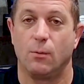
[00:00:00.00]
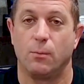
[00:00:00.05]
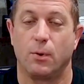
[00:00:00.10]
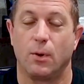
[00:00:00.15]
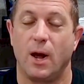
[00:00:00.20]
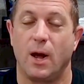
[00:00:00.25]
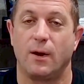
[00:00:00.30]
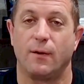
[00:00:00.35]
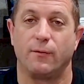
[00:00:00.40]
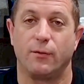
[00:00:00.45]

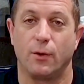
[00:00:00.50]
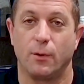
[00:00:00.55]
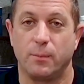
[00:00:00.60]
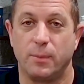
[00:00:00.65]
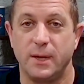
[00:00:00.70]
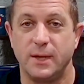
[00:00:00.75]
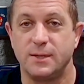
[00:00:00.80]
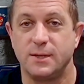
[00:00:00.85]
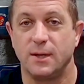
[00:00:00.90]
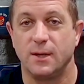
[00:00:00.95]
proud of their
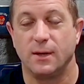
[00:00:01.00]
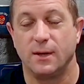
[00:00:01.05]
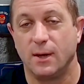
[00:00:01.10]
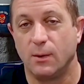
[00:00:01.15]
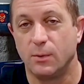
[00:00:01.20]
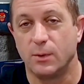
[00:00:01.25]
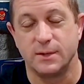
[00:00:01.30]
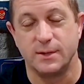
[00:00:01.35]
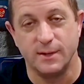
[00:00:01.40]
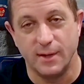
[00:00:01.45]
pizza.
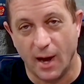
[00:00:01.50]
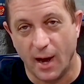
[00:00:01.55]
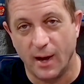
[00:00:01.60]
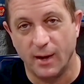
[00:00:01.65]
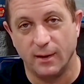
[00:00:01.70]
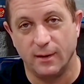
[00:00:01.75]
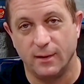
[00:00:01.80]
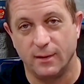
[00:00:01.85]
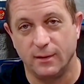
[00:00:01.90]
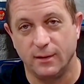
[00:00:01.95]
It was
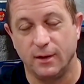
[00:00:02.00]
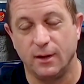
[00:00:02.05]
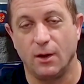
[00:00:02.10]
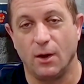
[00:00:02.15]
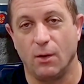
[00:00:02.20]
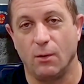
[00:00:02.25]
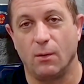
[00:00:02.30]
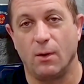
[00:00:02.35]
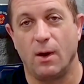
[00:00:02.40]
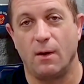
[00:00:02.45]
not,
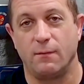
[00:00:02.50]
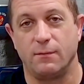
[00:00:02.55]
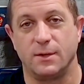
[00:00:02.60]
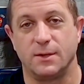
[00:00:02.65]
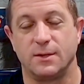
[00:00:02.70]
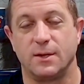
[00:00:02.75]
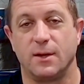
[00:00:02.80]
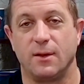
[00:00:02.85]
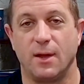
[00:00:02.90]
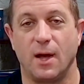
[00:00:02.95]

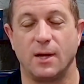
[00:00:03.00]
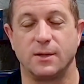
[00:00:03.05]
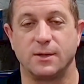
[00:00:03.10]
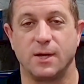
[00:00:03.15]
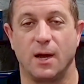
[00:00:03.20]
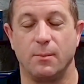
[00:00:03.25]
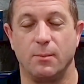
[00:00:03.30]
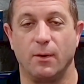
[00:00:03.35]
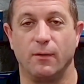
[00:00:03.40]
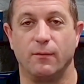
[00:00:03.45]
obviously that
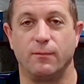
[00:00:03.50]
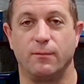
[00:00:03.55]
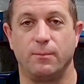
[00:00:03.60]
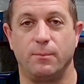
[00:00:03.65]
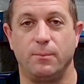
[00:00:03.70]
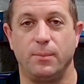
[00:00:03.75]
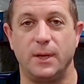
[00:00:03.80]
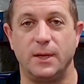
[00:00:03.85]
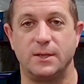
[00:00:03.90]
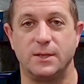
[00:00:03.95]
type of
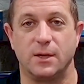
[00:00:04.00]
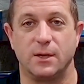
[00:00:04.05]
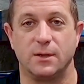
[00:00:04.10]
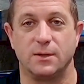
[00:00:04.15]
pizza.